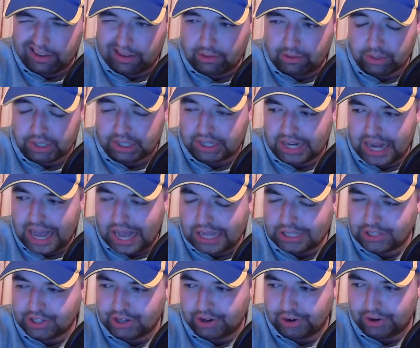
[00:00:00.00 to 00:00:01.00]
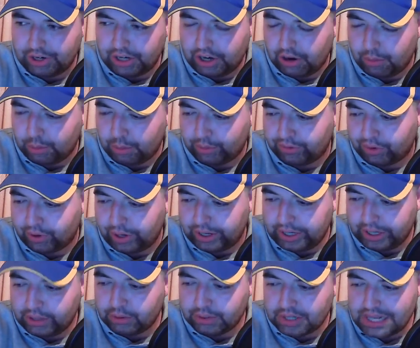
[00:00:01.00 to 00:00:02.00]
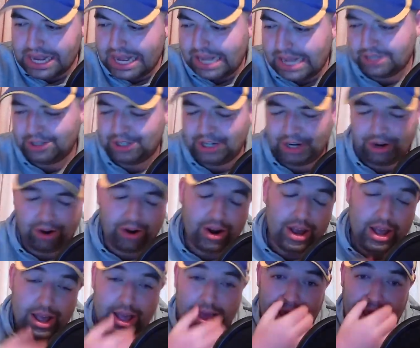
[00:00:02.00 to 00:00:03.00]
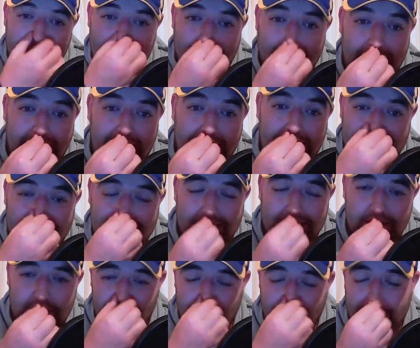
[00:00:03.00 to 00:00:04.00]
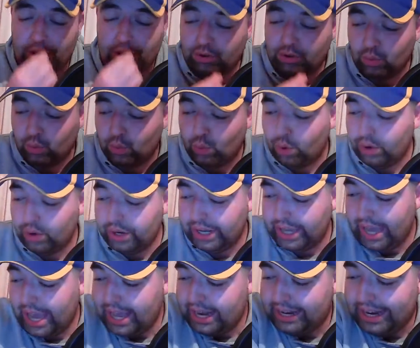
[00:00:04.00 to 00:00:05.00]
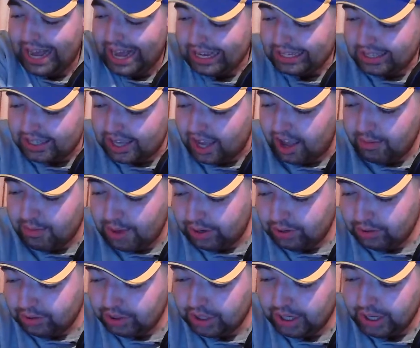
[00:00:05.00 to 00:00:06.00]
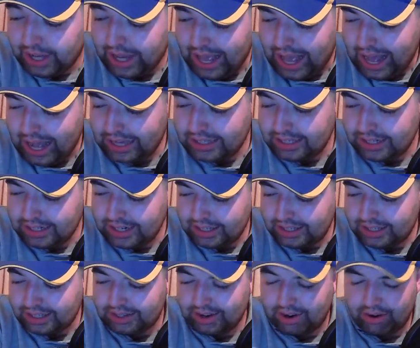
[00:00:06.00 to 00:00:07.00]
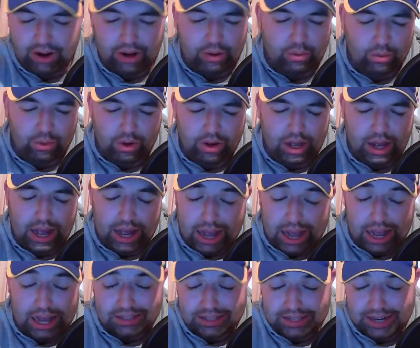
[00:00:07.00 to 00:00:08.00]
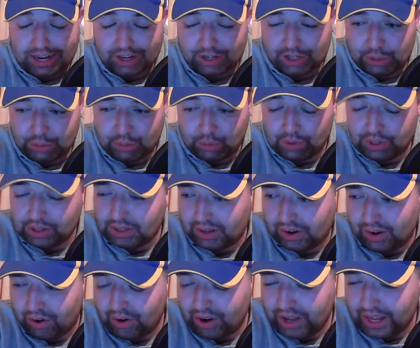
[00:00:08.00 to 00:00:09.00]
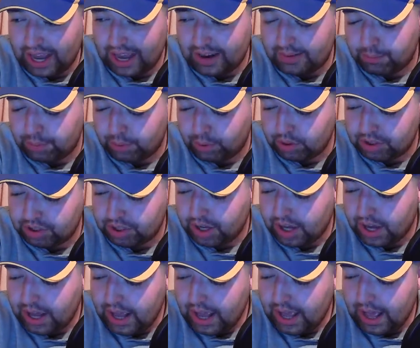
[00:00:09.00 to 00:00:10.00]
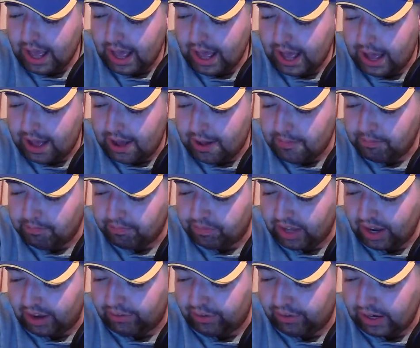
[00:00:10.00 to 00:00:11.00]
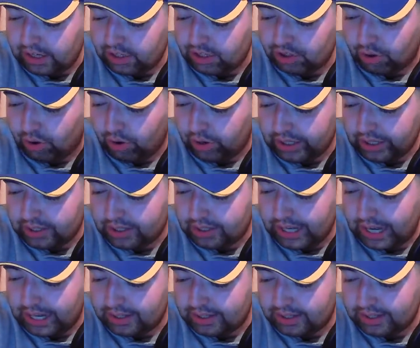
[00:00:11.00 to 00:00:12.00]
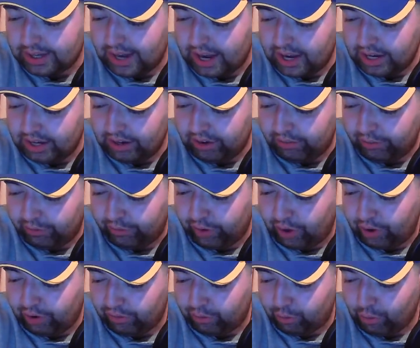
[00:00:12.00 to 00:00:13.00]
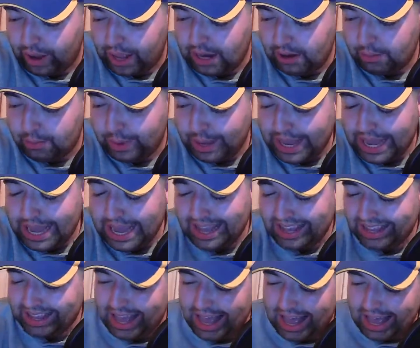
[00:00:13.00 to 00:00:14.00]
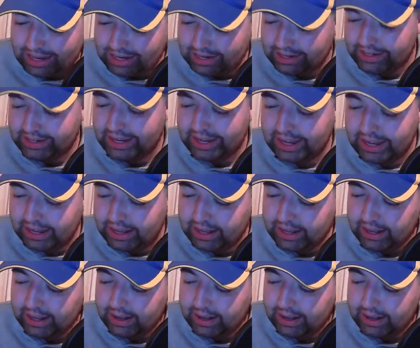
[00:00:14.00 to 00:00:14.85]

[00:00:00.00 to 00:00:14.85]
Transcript: Was it last year or the year before? I think it was last year. Has since come out and won again last time out. Hasn't actually won at the Curragh yet, but definitely showed its sign of well-being, and